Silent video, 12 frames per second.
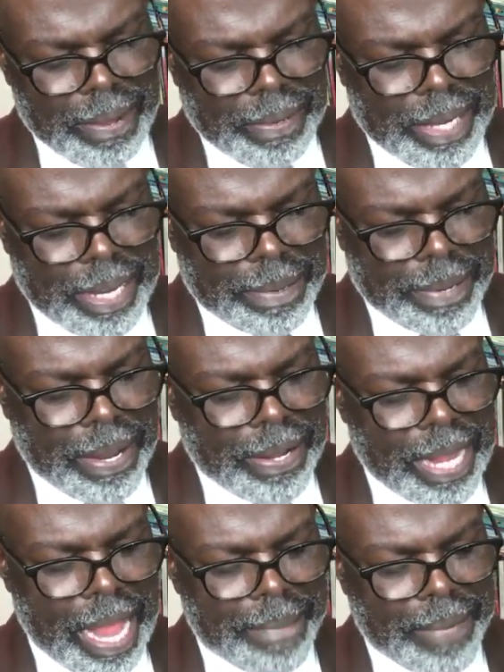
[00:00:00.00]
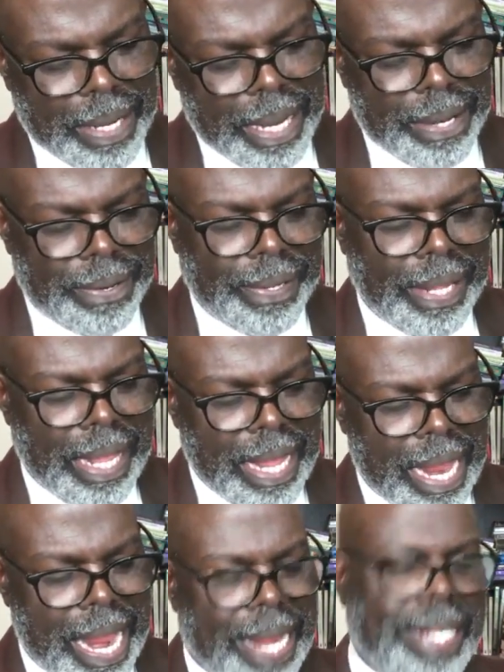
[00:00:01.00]
just because I'm a little
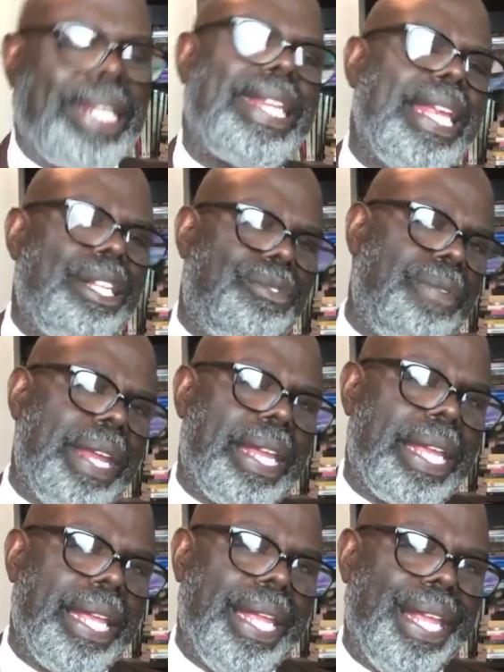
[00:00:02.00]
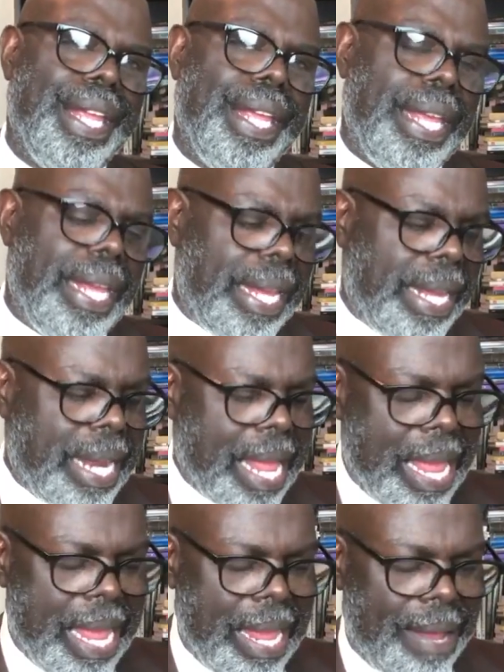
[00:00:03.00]
eccentric and
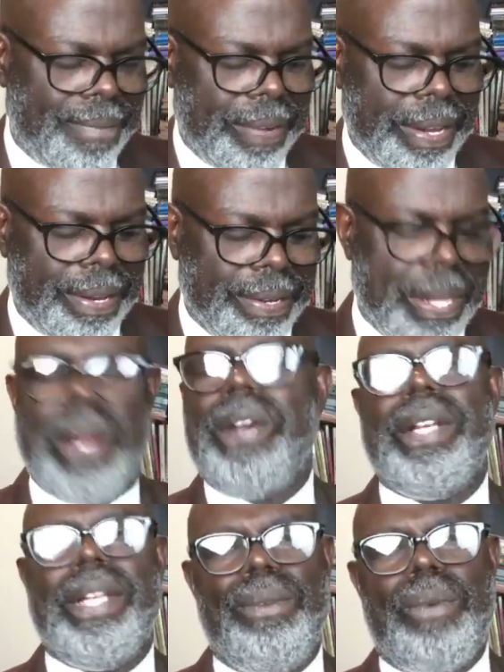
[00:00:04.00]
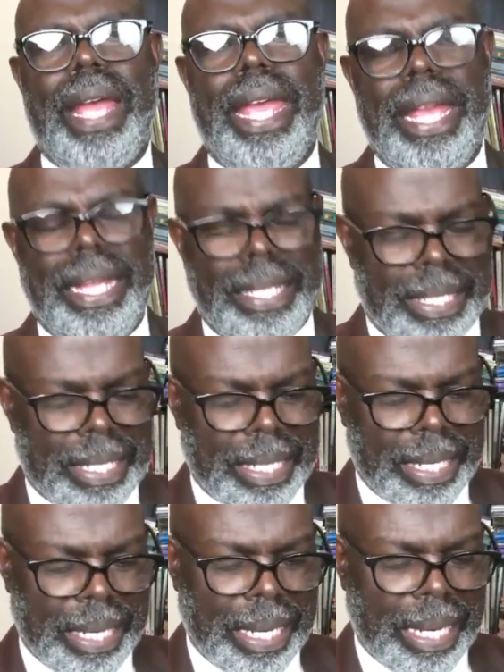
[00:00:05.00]
I have little girly ways,
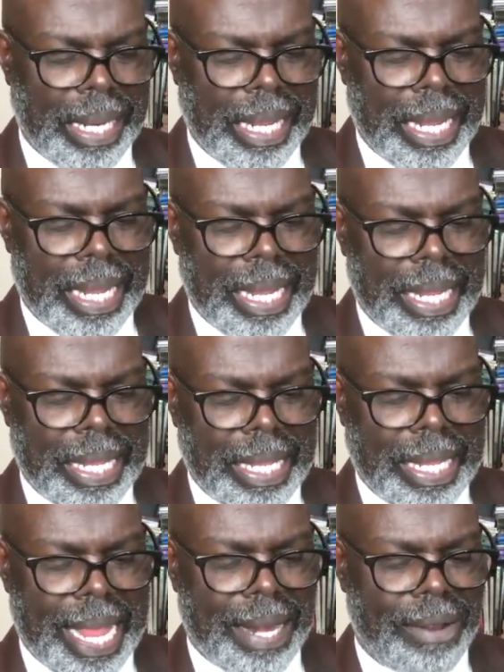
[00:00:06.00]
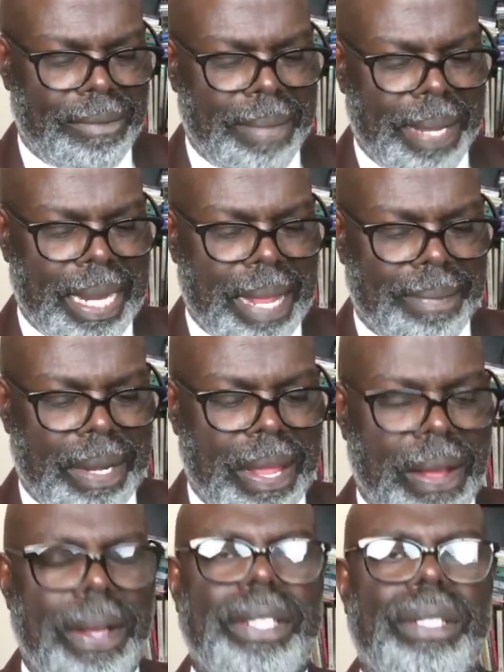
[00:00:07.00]
that don't mean I'm
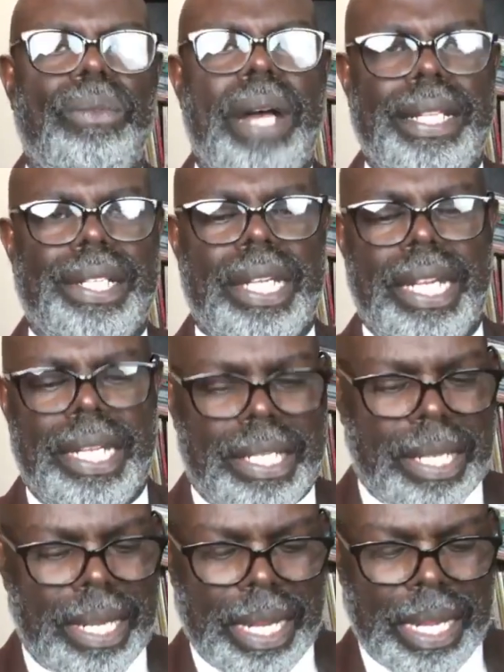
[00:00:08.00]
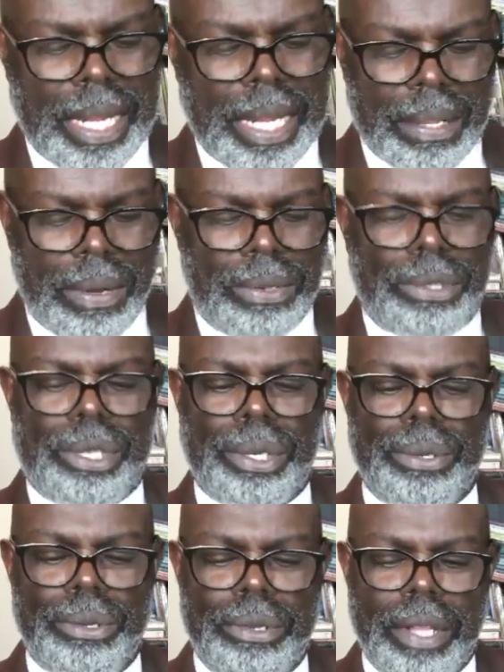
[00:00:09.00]
lost. Watch this. Go
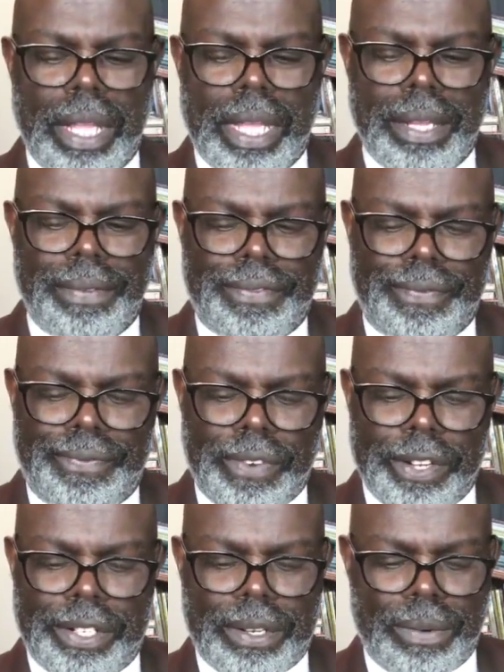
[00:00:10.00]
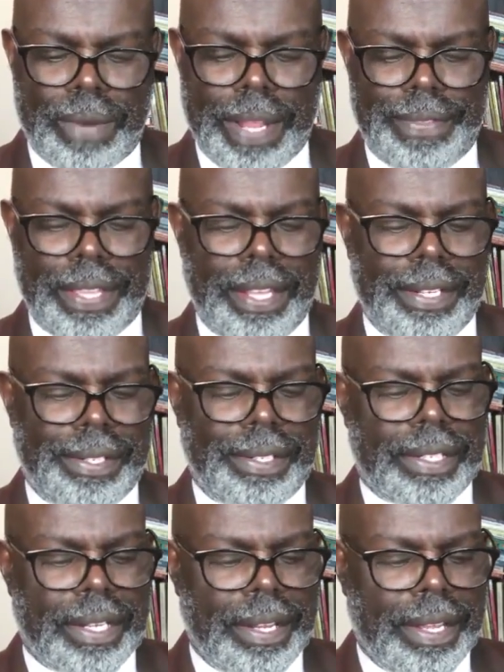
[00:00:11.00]
to 1
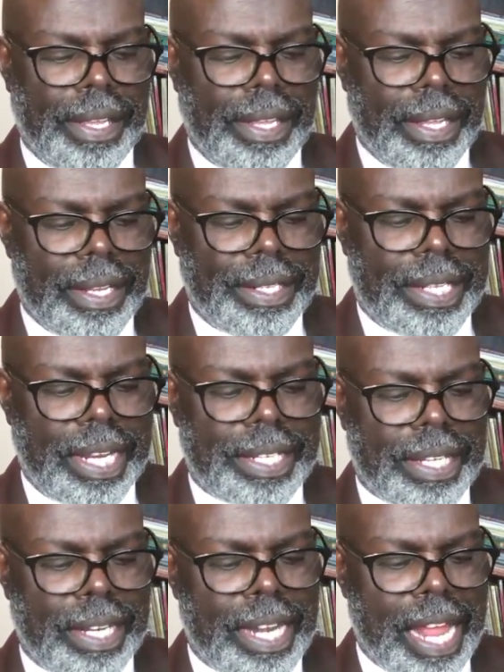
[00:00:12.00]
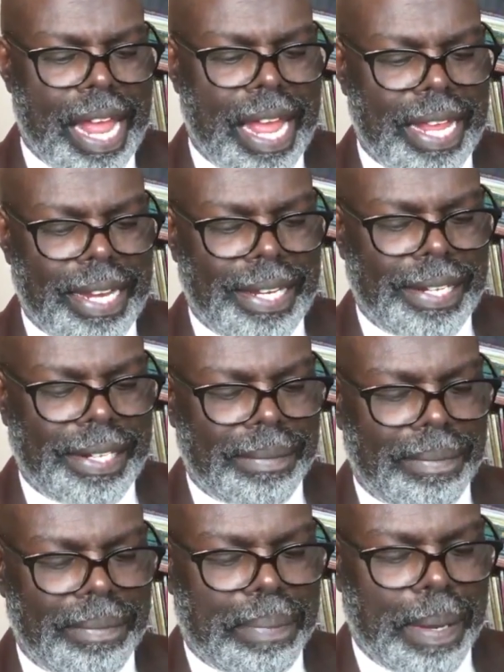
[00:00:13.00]
Corinthians 6 and 9.
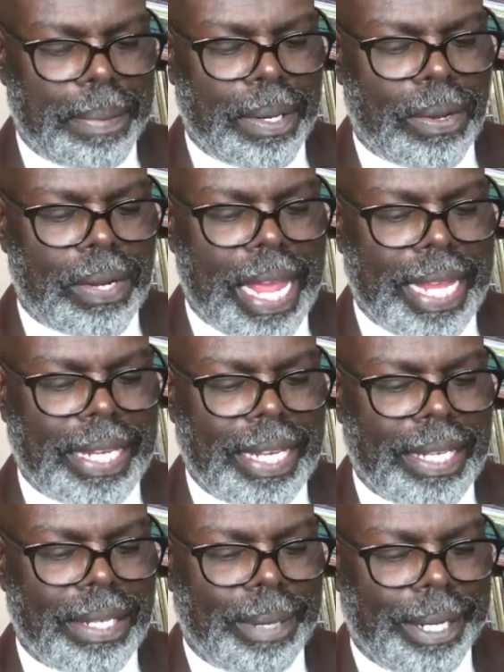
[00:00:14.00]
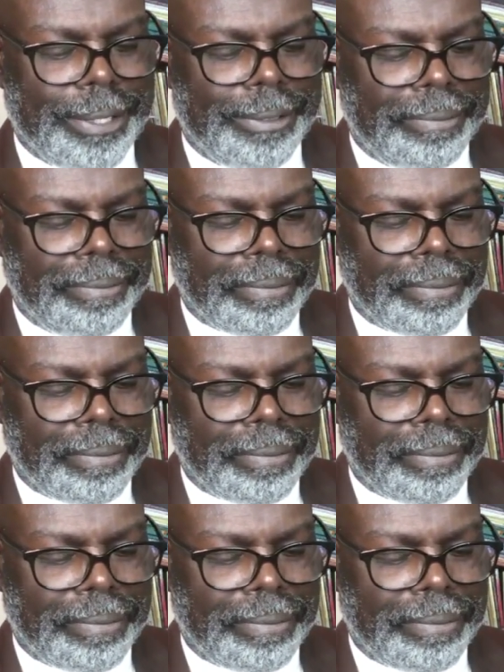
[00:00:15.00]
People don't like this one.